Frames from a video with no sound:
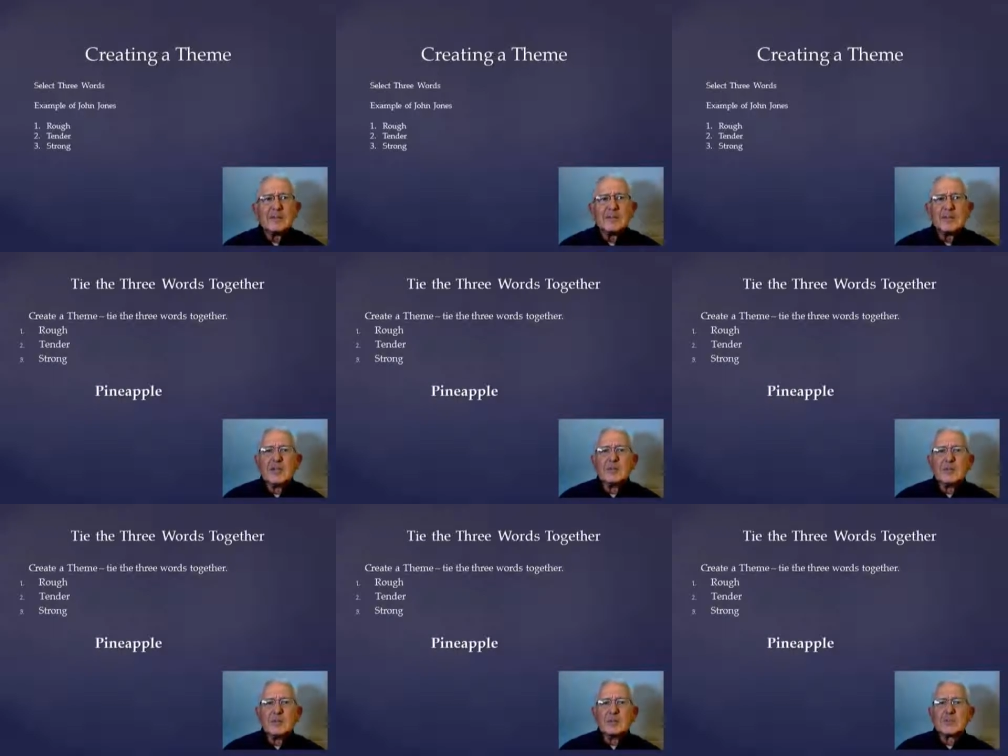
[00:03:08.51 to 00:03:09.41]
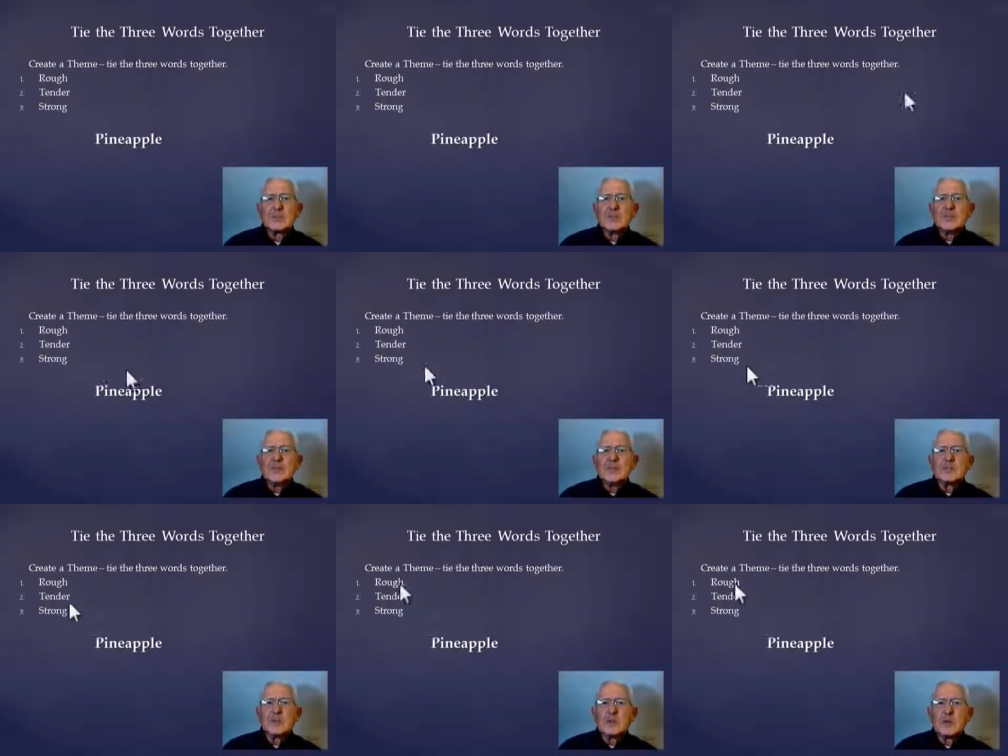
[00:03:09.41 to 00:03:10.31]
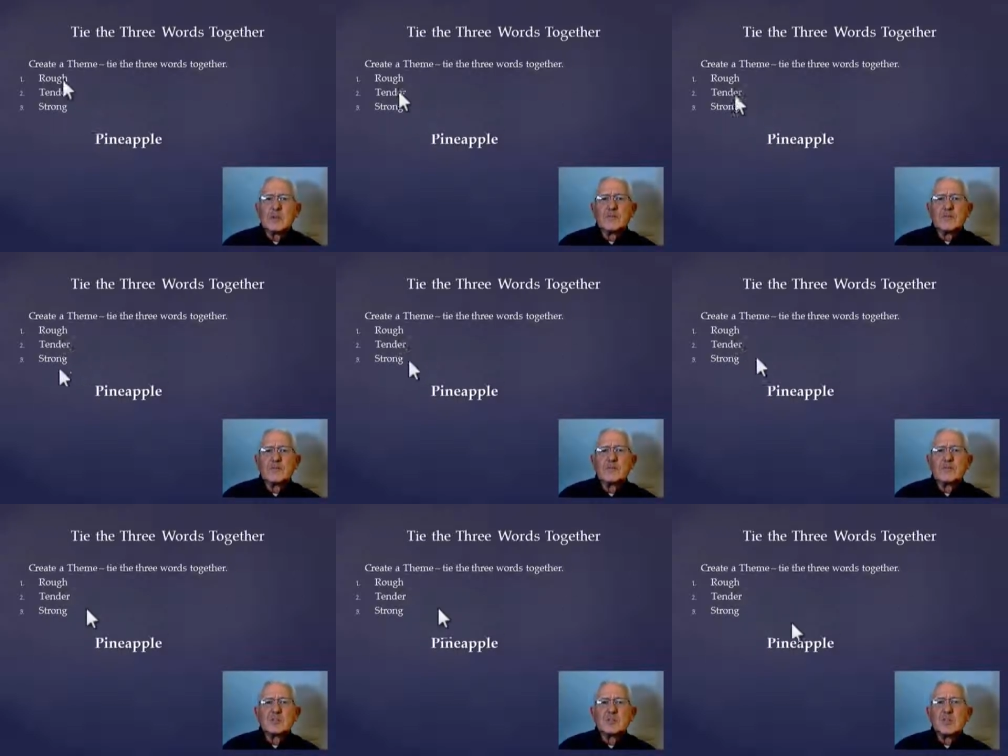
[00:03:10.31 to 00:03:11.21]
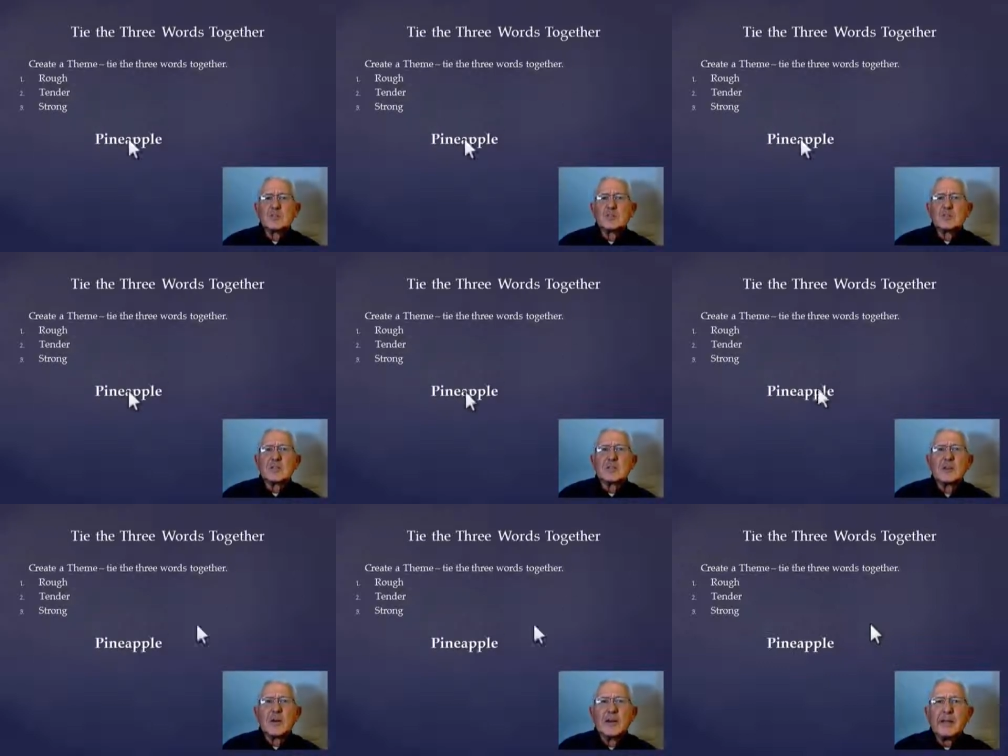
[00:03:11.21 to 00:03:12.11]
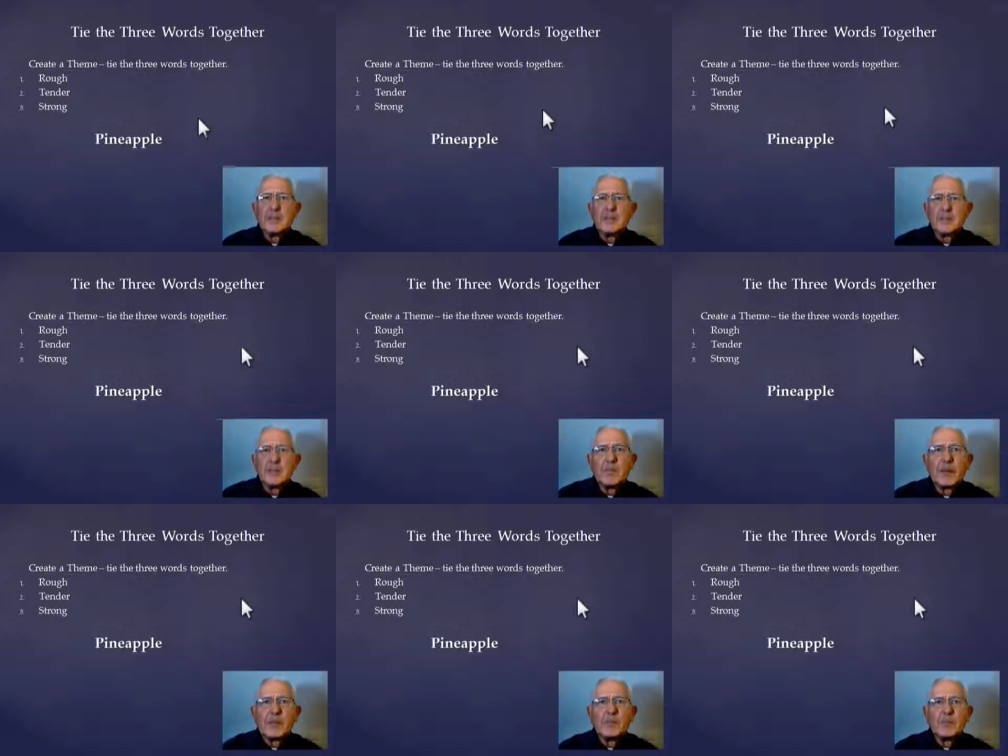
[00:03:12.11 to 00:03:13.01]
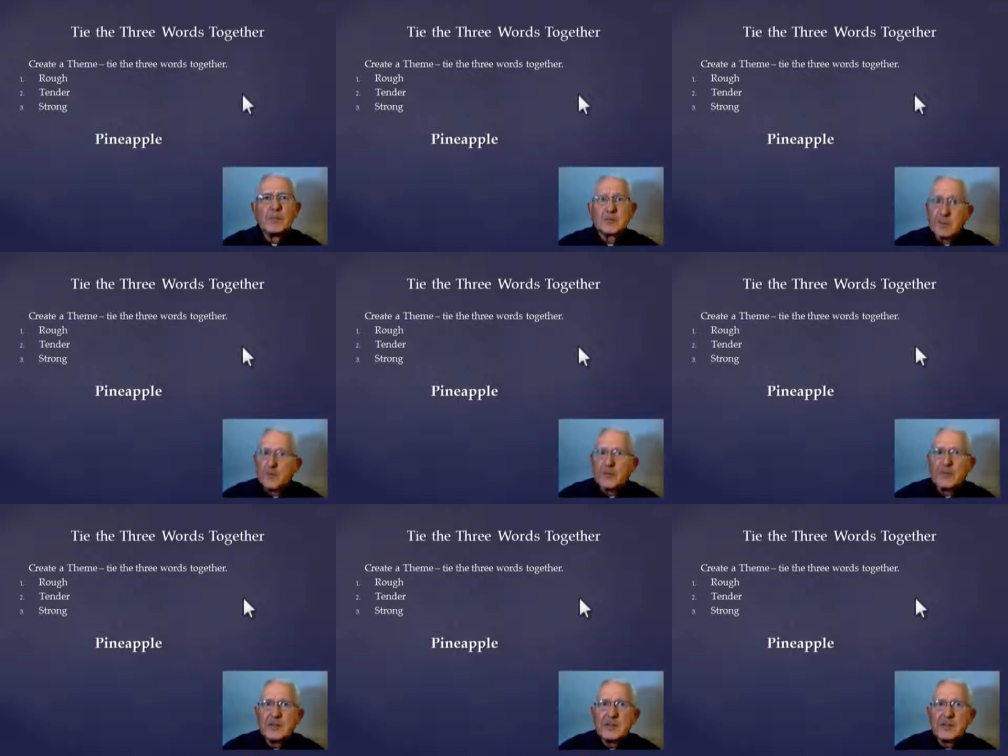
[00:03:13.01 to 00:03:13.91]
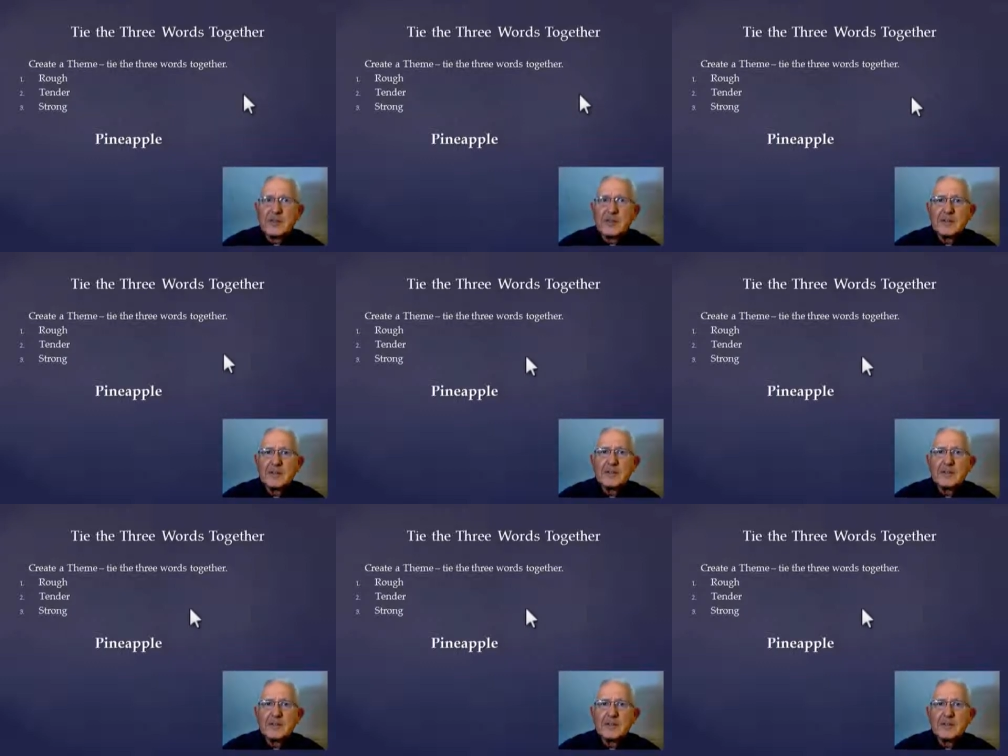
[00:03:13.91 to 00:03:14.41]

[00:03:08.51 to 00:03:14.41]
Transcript: John Jones is rough, tender, and strong, just like a pineapple. Pineapple is rough on the outside,